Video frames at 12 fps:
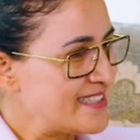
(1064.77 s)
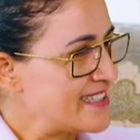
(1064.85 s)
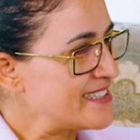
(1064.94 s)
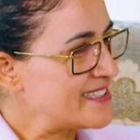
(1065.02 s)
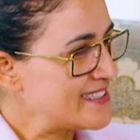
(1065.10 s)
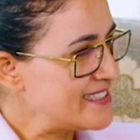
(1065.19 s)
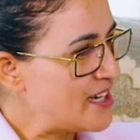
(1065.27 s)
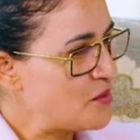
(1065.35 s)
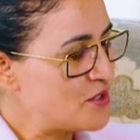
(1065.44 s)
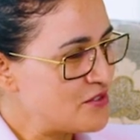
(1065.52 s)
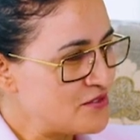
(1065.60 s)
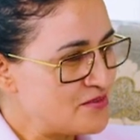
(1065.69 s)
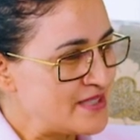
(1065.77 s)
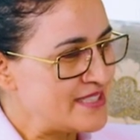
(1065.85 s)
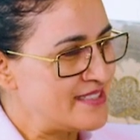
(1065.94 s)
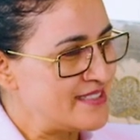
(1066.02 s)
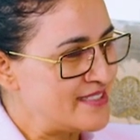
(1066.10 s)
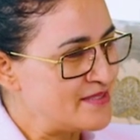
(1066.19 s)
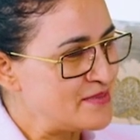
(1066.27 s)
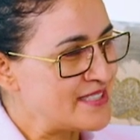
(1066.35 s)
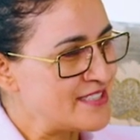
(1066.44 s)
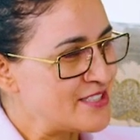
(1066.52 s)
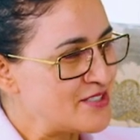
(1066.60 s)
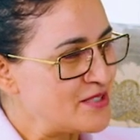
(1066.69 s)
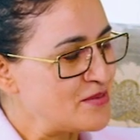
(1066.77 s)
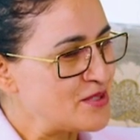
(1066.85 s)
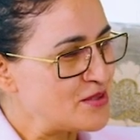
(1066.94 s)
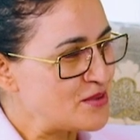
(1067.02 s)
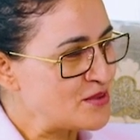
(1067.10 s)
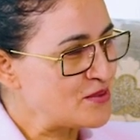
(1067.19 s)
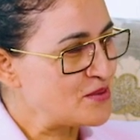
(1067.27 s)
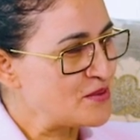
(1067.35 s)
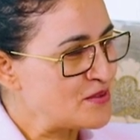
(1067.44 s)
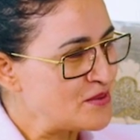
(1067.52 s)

One of my biggest dreams to do